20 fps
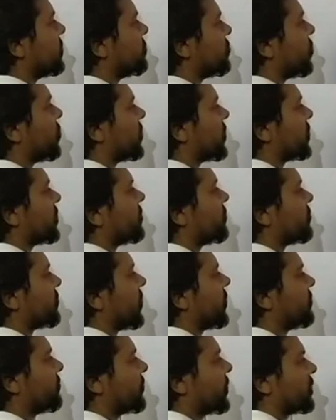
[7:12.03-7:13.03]
what are the
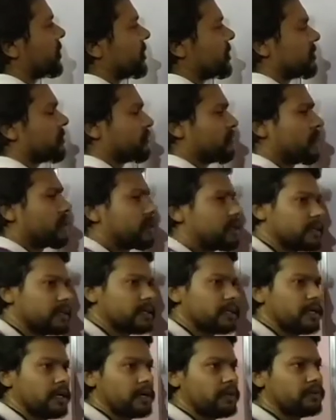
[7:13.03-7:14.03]
prime factors
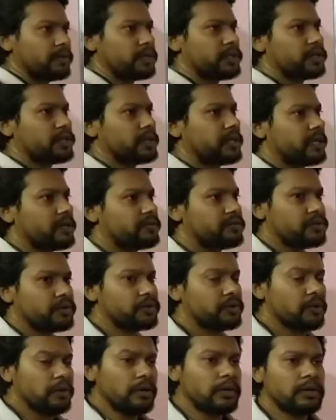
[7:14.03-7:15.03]
which gives
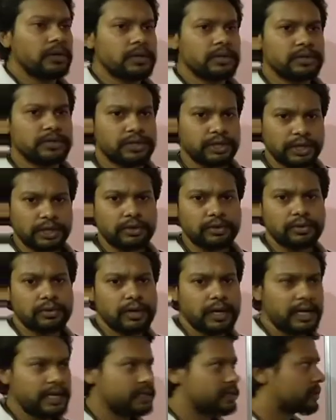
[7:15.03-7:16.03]
you 0
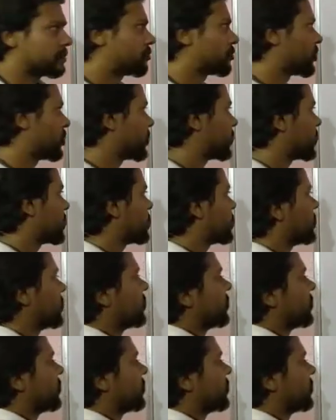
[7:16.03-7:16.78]
as the product.